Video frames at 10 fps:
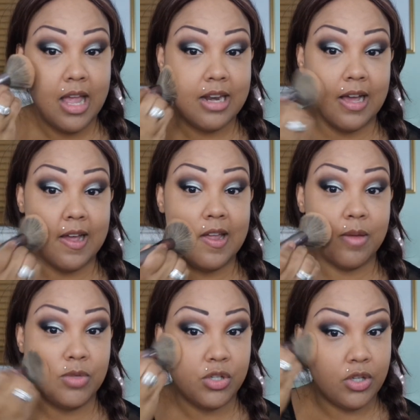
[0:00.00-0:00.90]
and I
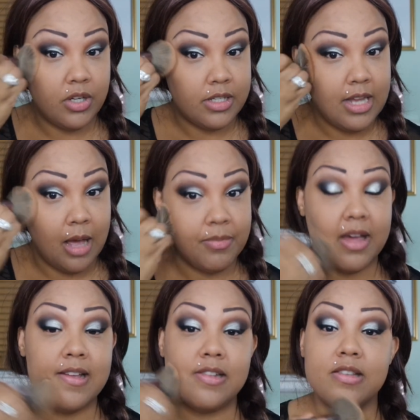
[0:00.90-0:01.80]
am just going to tap
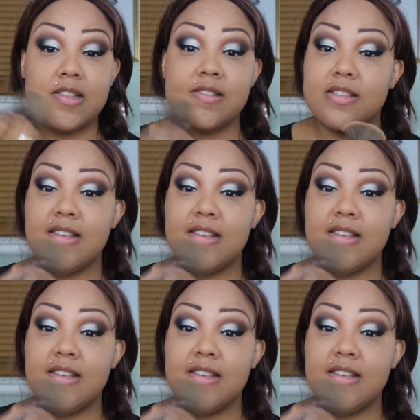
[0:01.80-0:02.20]
that into the